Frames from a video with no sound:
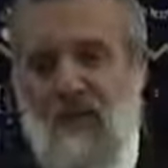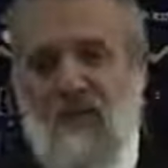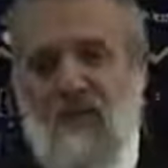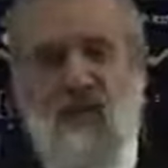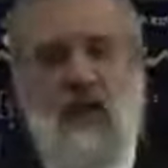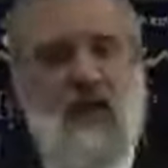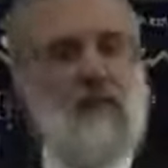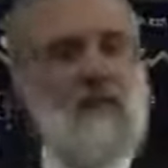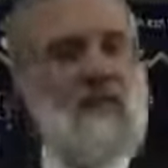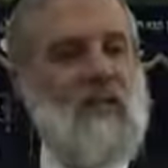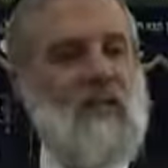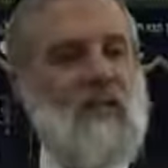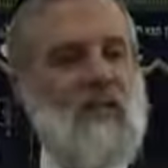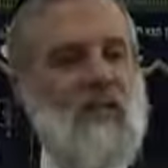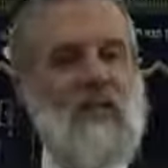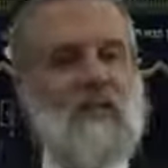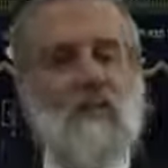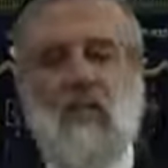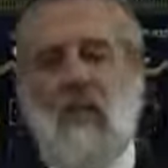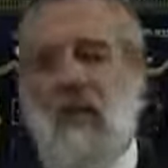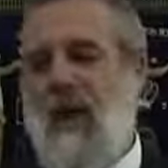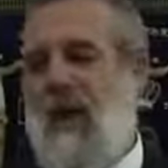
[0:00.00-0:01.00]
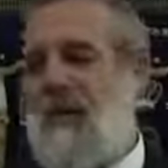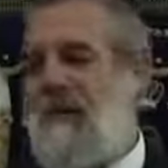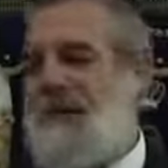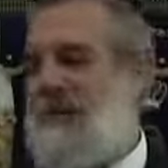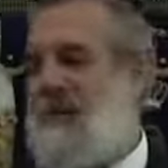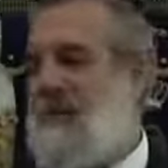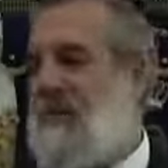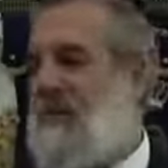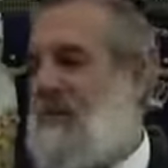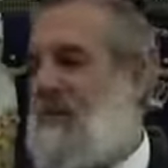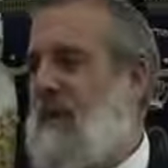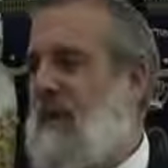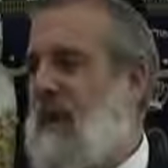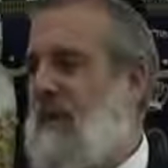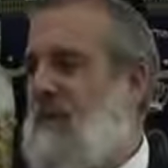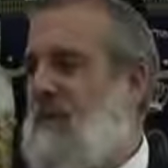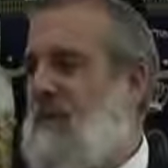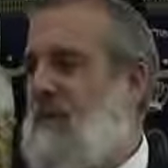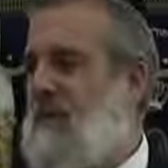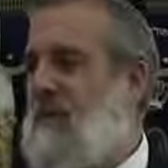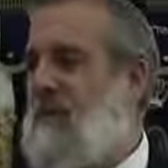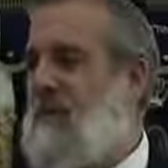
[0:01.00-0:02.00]
So that's, that's what happens
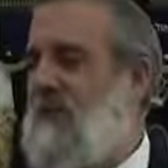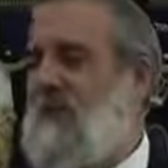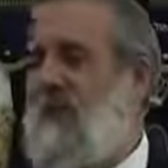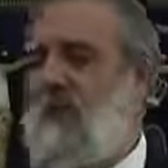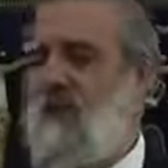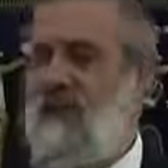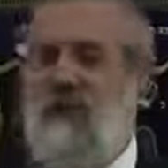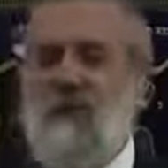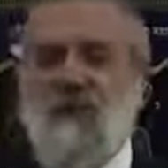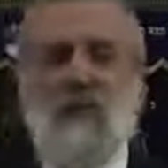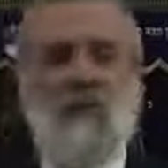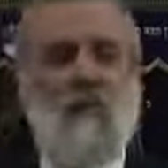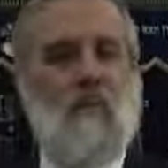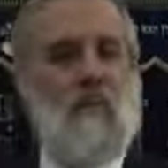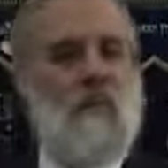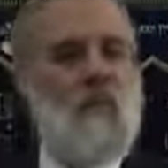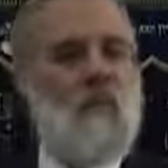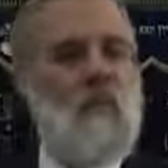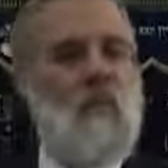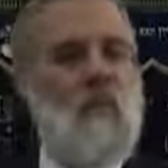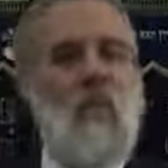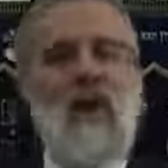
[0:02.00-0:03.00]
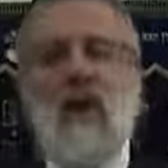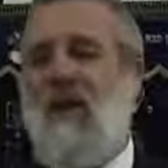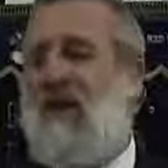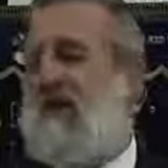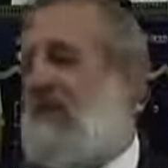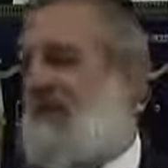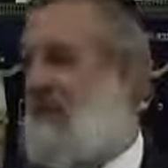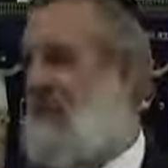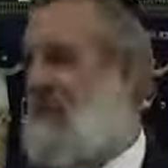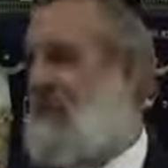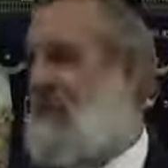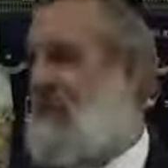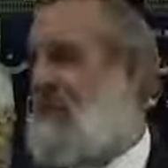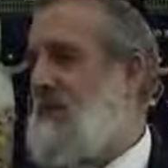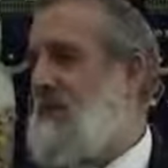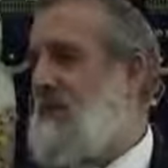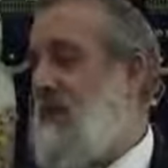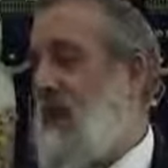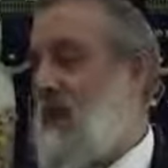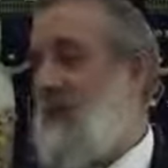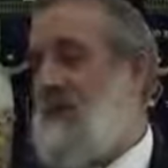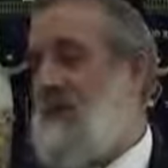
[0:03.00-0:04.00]
sometimes, even though relatives,
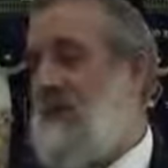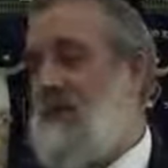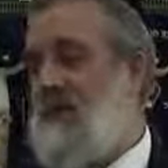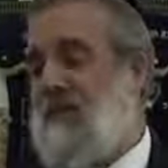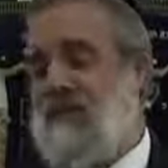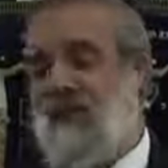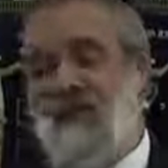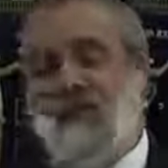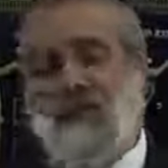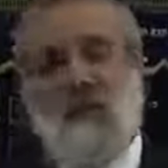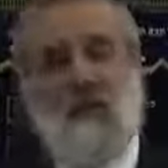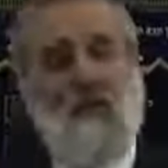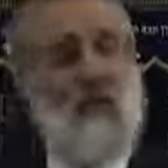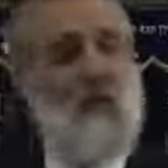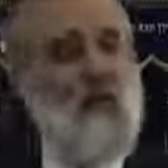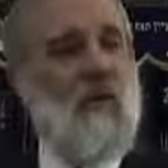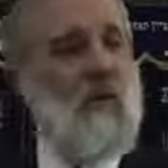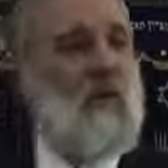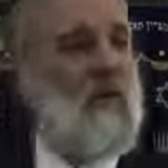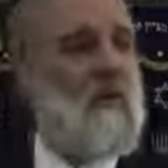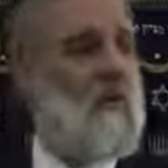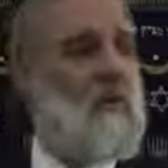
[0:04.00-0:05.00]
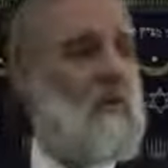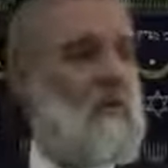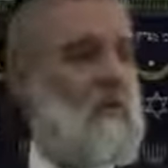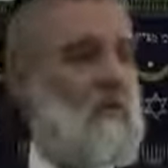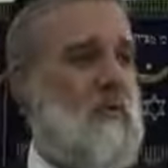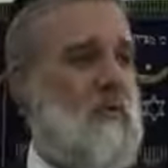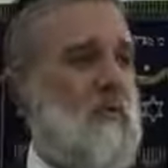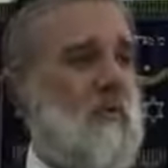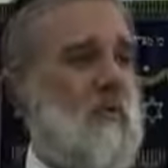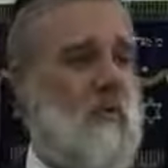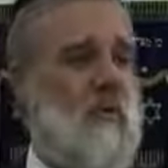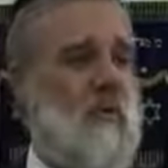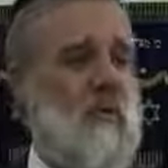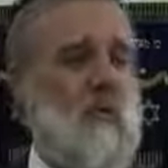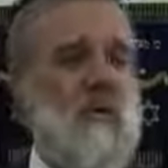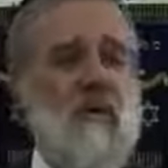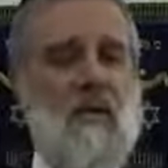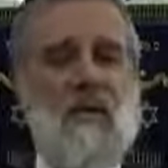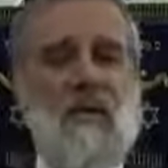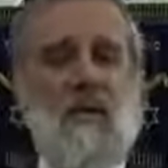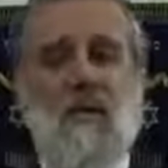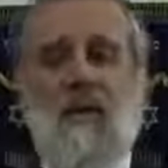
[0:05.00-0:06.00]
relatives, they're very close.
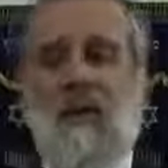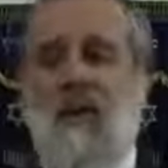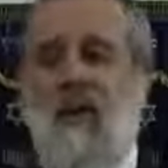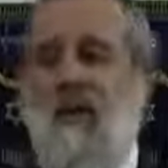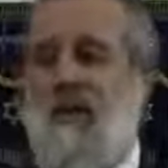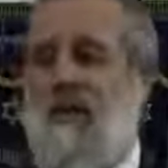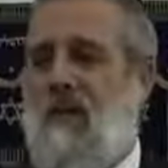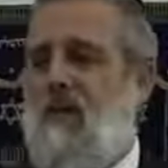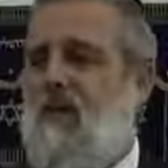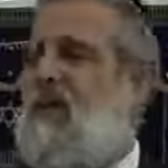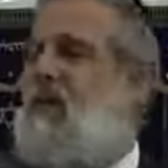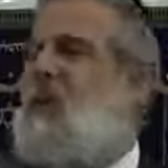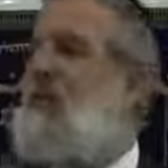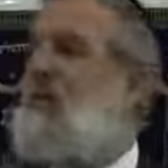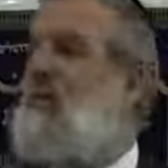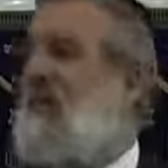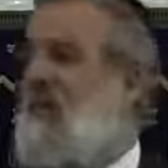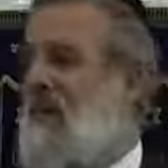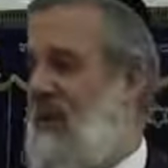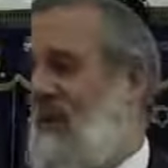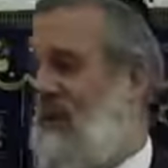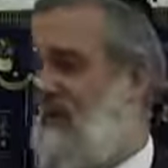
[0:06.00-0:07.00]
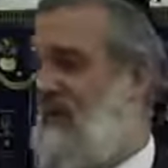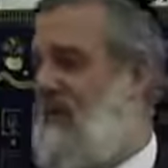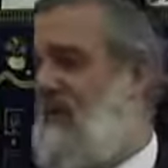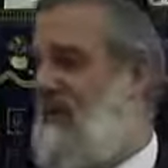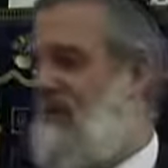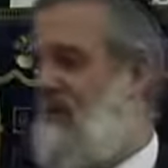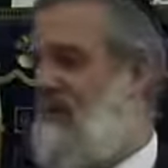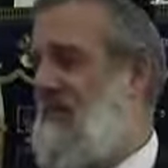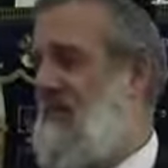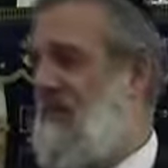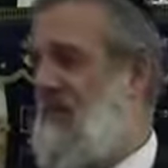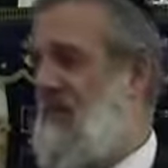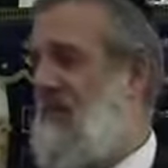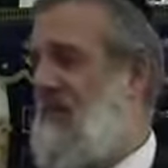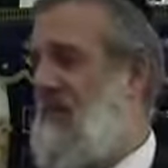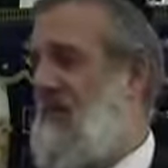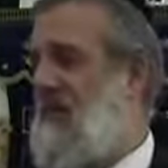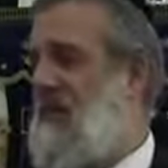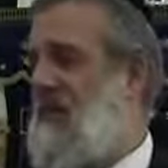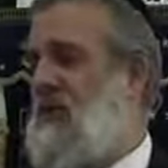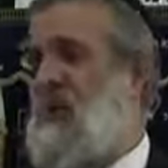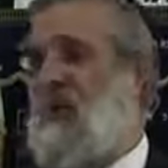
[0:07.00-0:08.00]
They should feel, they,
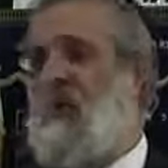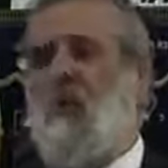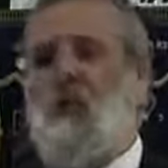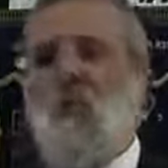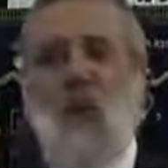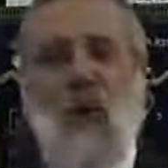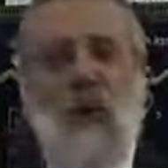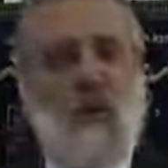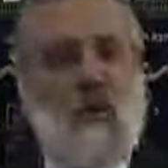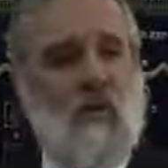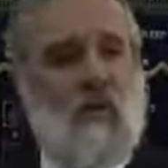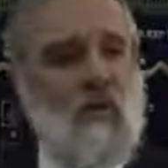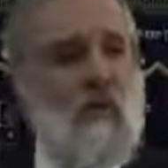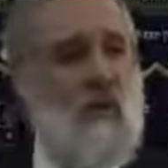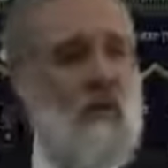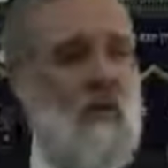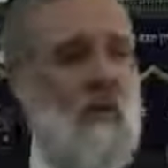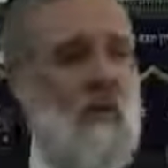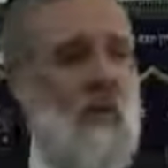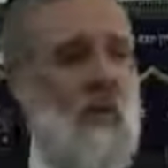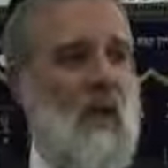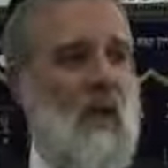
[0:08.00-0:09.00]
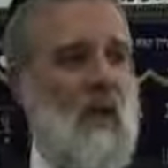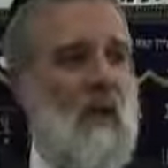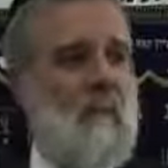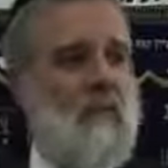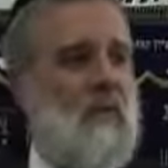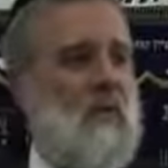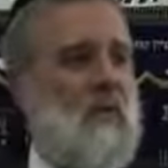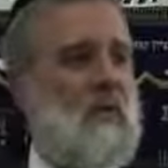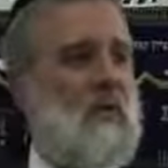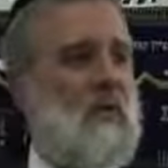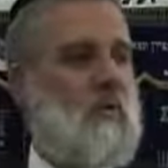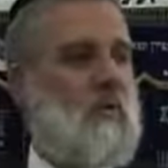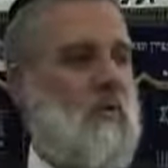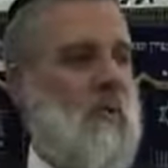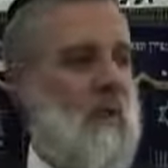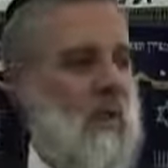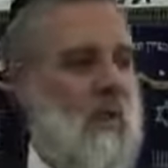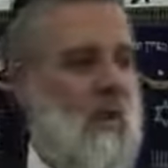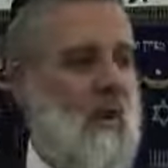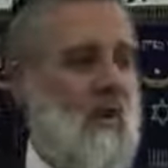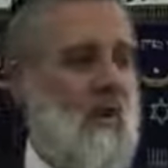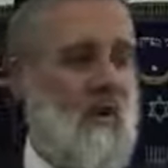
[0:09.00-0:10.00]
they should want to help, they should
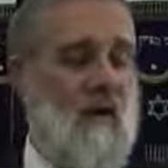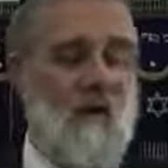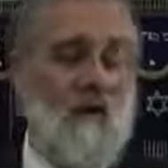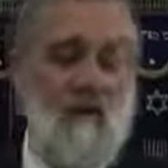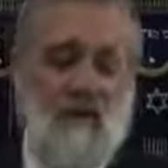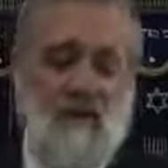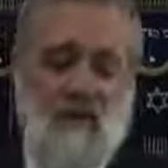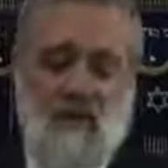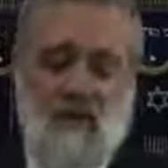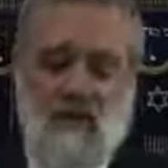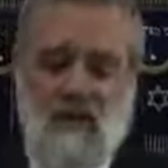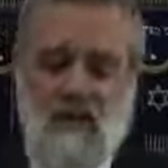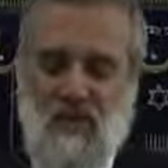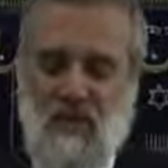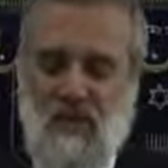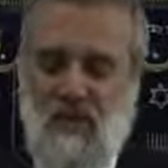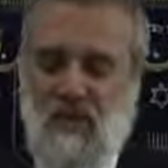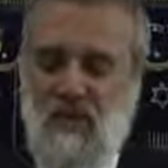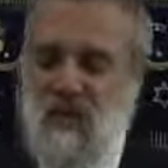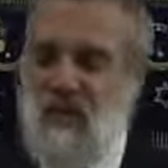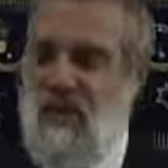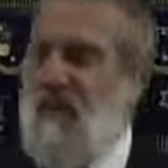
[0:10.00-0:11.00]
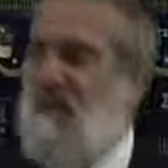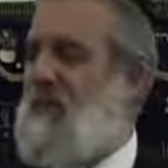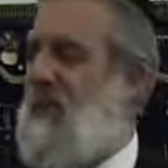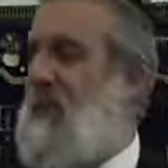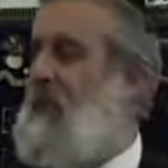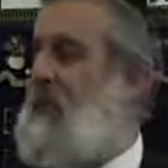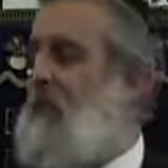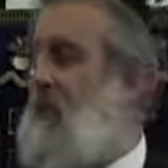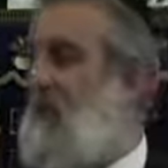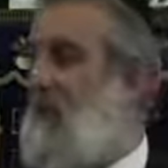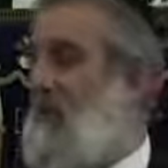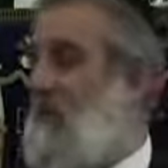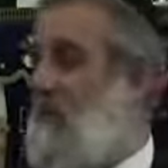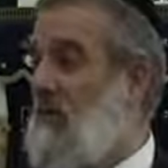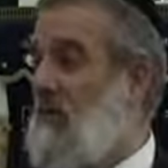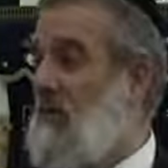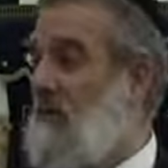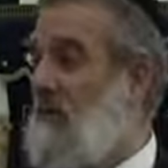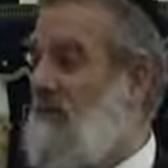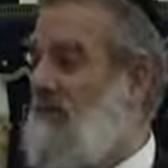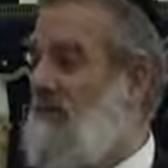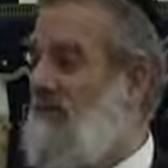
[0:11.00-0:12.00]
care. If they
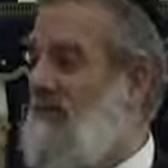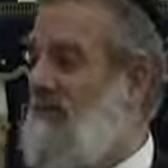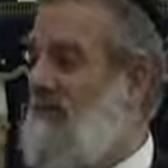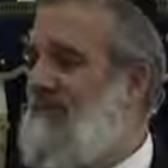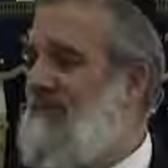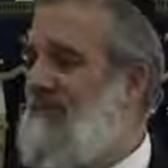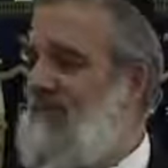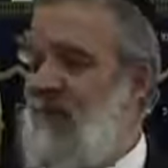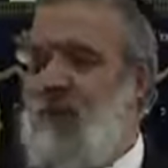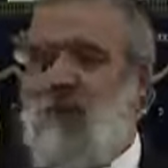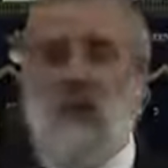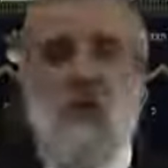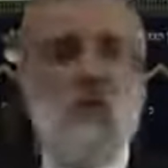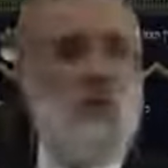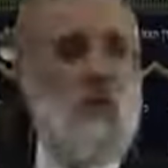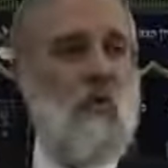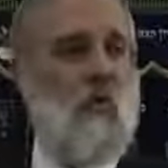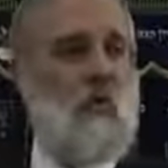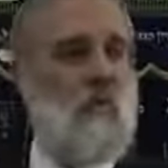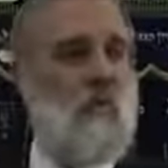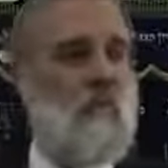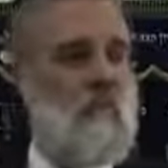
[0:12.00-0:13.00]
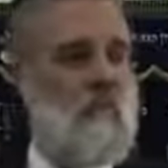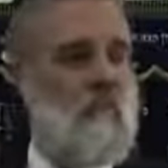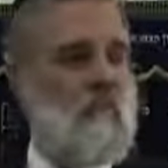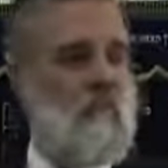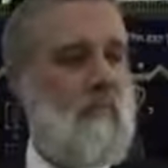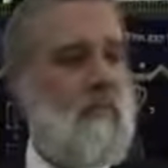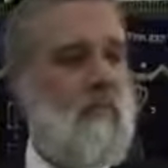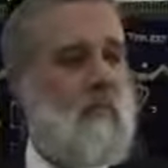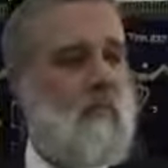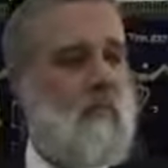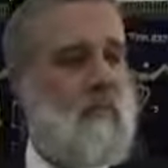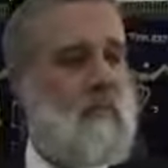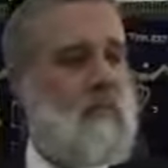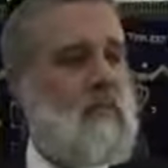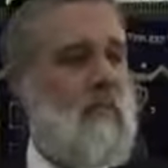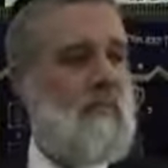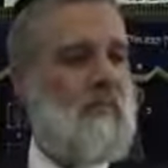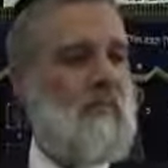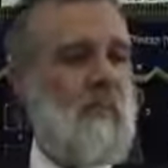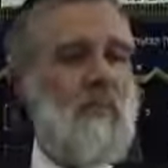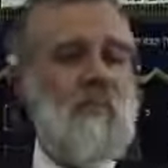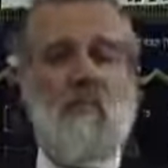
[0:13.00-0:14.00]
don't, they're cruel. There's
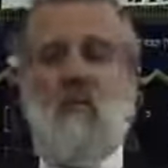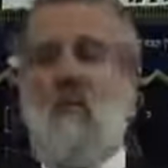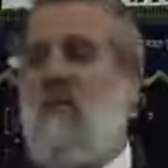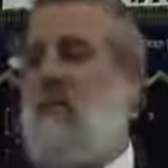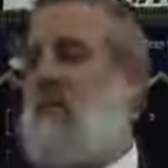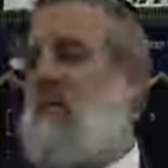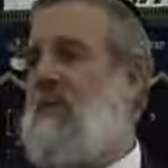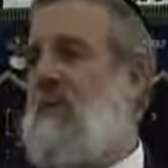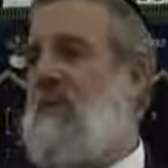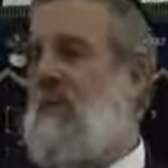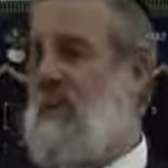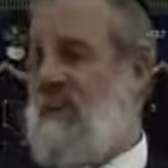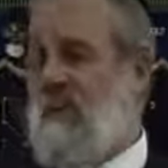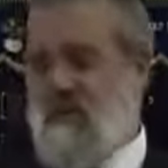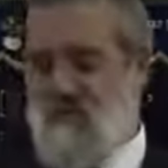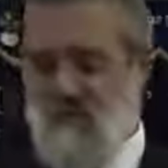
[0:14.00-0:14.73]
something wrong with it.